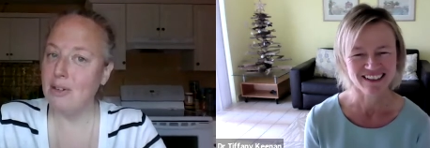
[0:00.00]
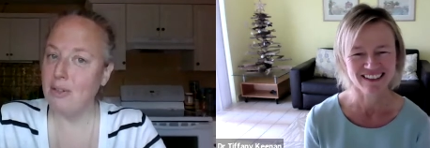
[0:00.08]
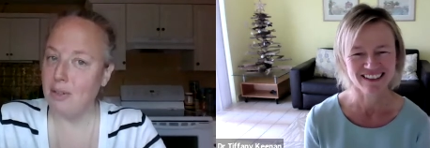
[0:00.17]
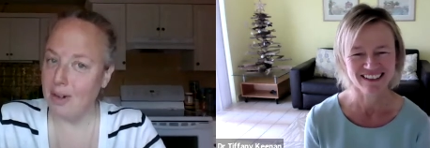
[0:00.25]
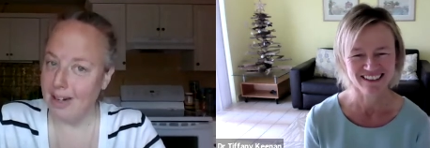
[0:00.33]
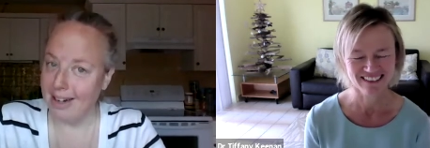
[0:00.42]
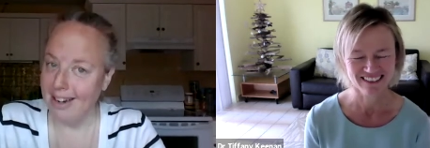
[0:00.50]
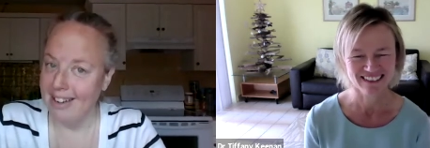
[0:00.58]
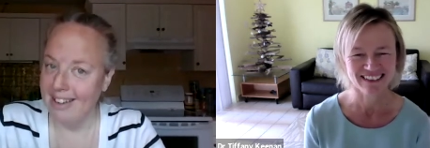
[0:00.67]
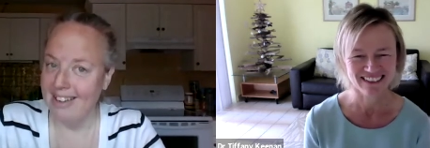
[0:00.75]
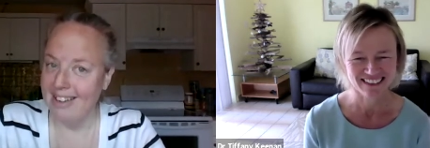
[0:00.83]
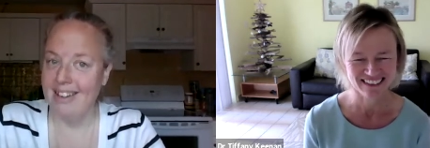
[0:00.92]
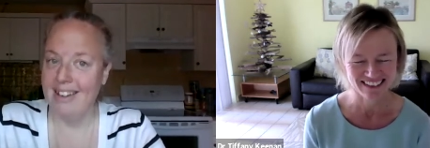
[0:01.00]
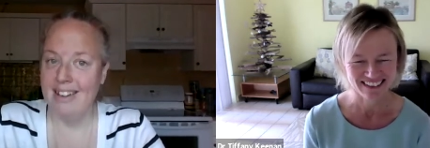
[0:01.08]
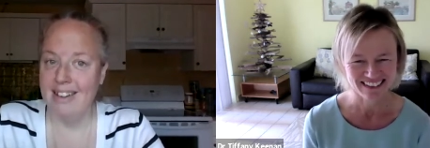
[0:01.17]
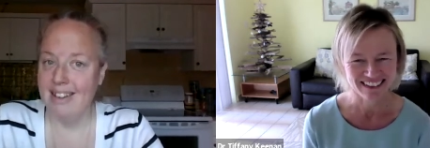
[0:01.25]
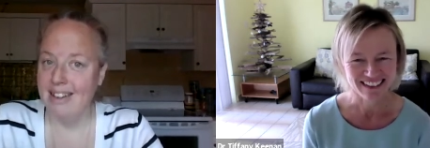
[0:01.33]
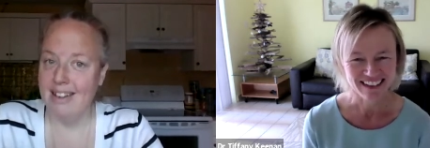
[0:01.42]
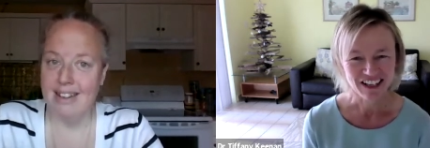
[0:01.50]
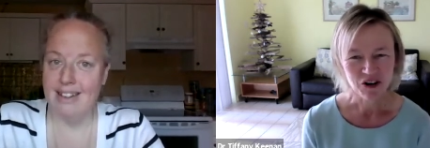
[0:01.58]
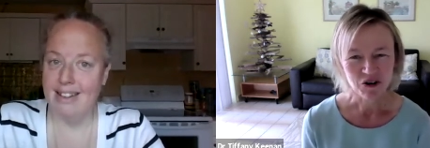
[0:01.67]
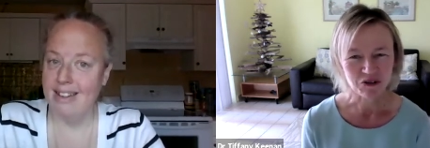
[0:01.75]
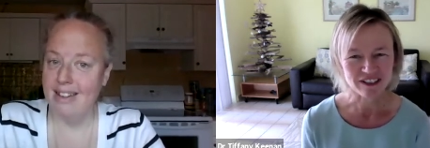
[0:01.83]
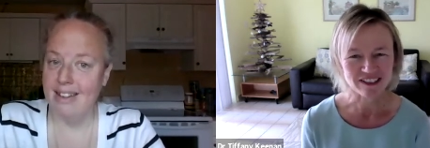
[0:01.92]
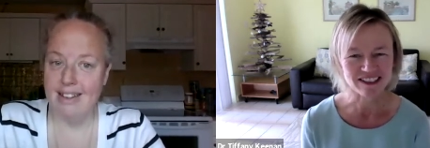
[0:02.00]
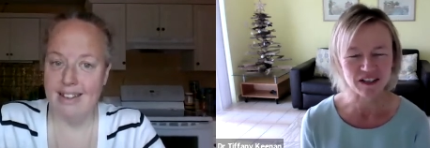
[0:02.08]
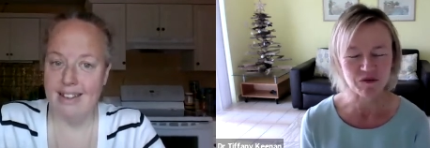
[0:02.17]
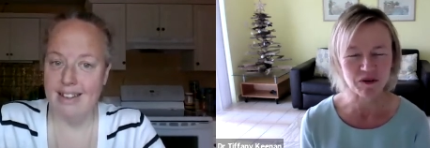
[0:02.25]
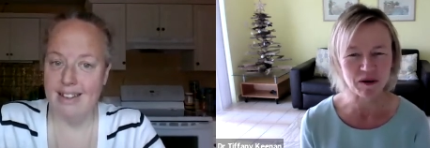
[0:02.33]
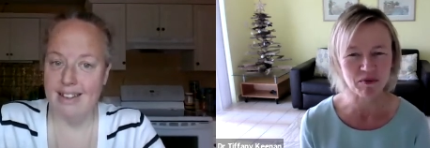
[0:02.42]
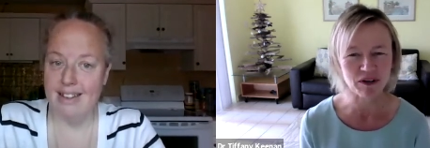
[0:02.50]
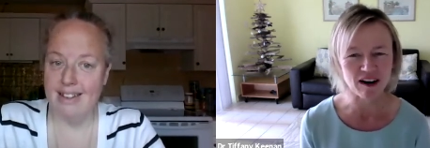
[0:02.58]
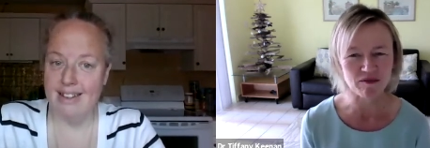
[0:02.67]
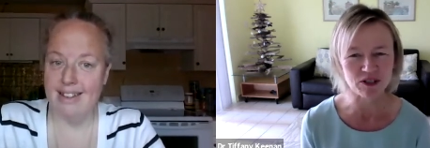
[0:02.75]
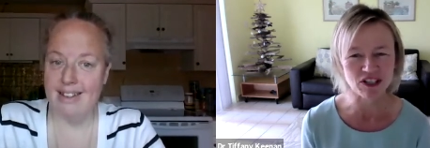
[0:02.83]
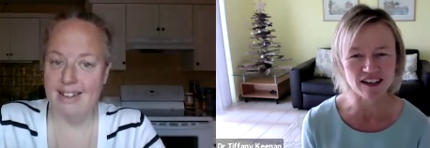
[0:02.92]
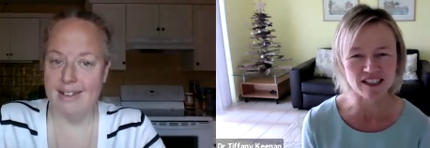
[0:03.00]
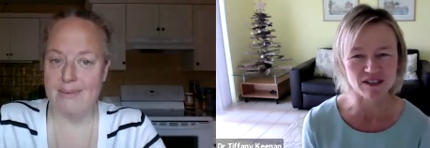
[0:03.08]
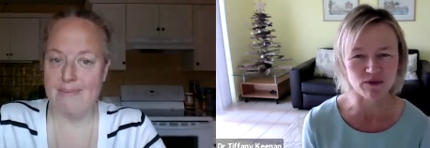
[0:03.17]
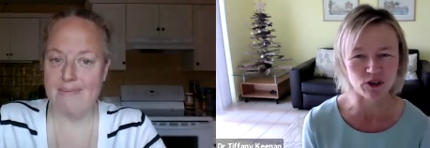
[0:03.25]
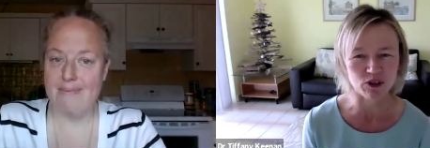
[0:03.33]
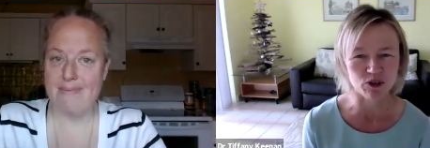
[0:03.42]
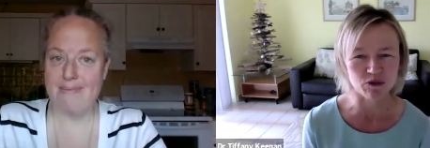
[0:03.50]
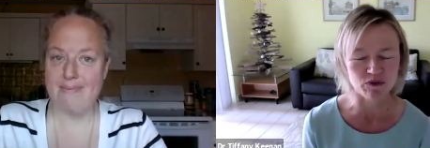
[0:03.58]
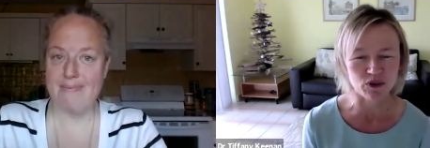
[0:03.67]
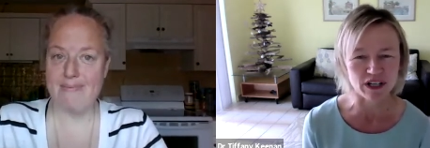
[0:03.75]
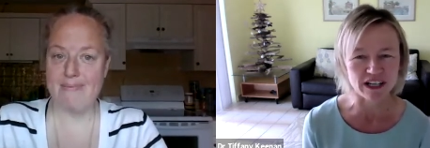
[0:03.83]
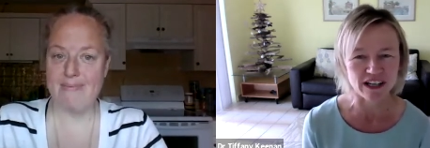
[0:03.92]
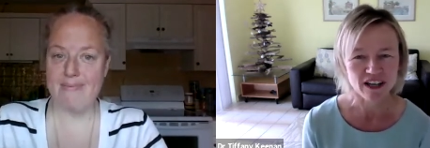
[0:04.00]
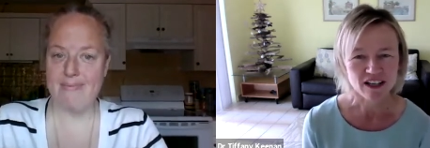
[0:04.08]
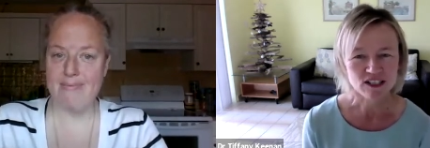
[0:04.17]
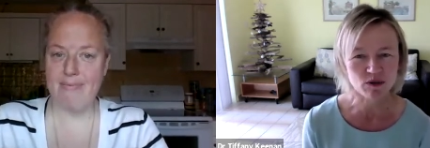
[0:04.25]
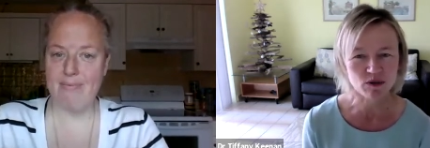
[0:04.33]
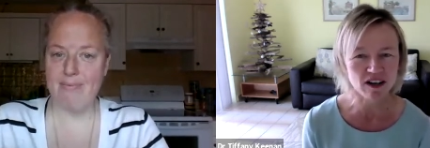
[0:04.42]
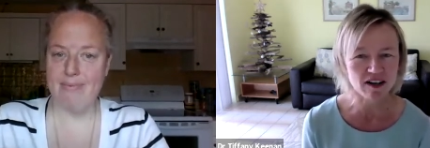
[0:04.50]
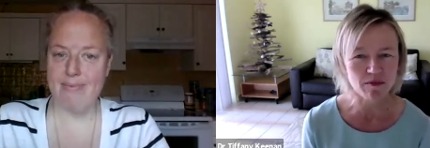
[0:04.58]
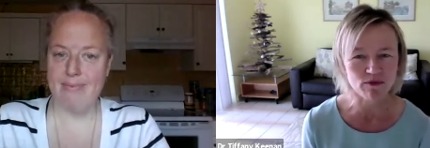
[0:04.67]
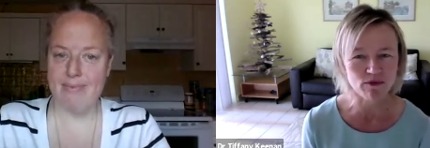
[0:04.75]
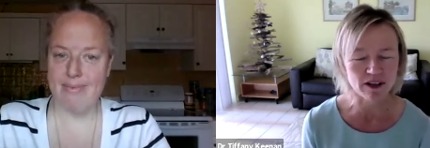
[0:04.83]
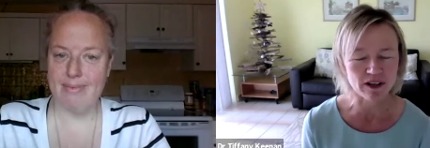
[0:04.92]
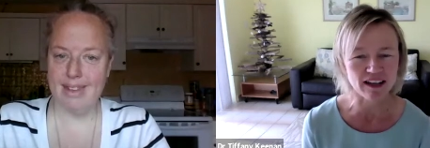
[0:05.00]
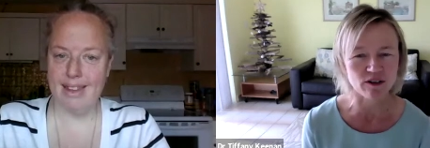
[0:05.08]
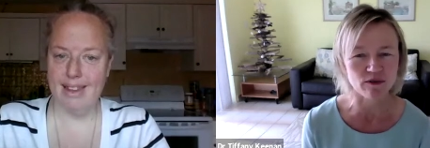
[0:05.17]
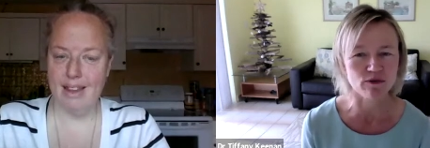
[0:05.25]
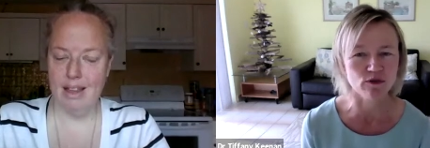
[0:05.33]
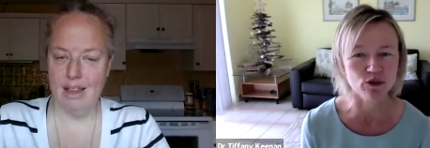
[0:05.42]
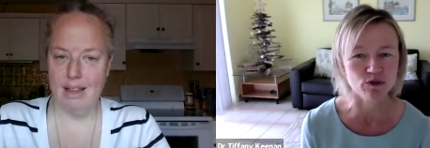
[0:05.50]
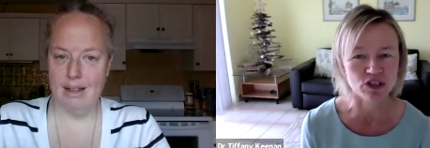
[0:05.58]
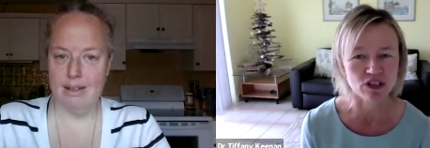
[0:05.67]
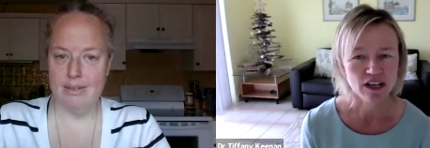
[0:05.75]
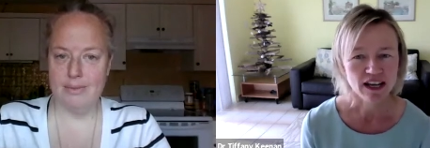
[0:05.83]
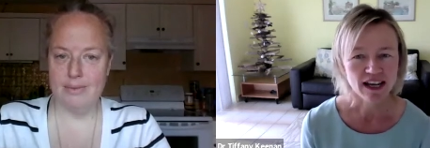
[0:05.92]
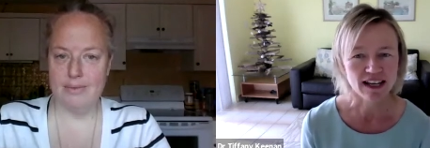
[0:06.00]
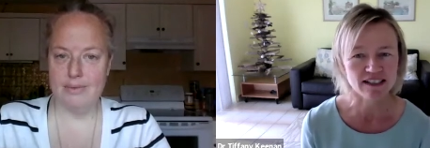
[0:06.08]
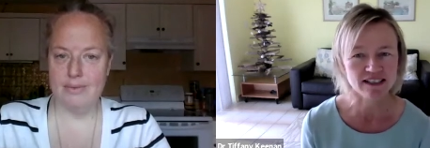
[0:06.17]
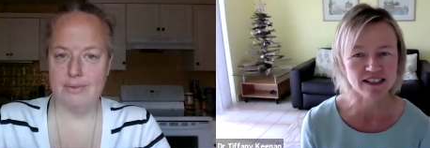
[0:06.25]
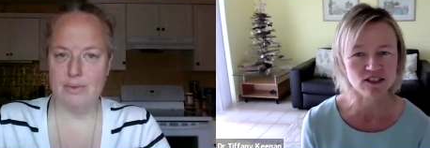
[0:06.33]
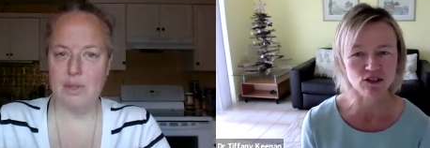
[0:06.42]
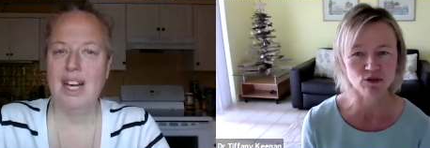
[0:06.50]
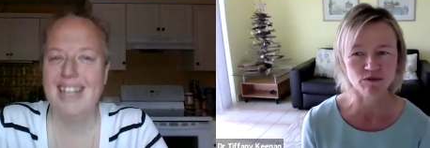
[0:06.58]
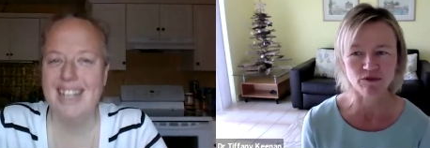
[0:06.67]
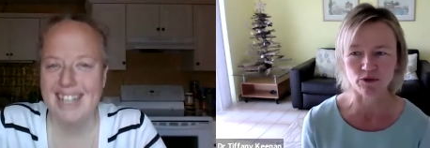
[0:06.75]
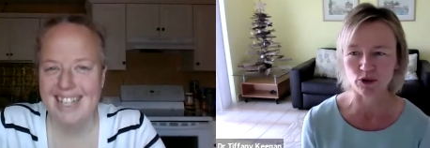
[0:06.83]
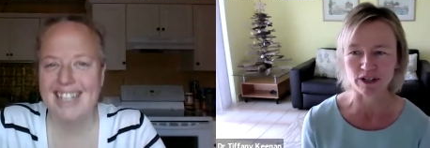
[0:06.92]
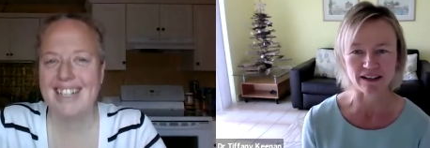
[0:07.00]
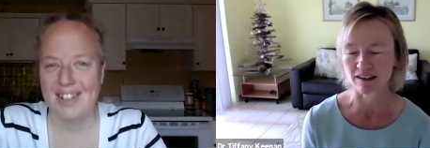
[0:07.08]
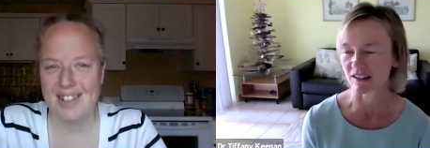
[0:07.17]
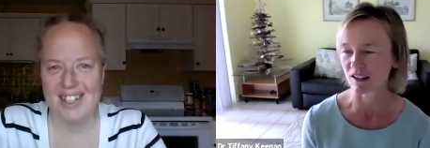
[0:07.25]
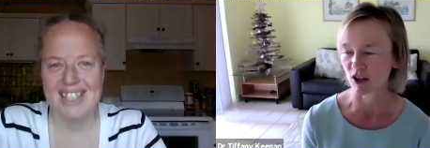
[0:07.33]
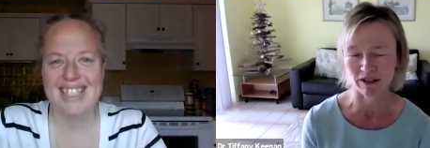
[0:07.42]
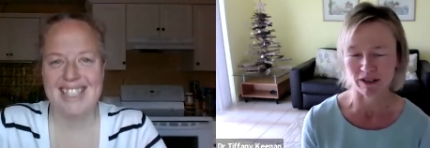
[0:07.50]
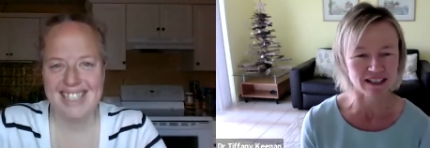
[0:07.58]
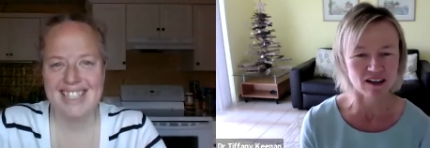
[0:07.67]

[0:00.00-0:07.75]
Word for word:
Speaker 1: are free
Speaker 2: well it's like when they put advertising for gluten free so it's on a can of fruit and it says gluten free you know it's like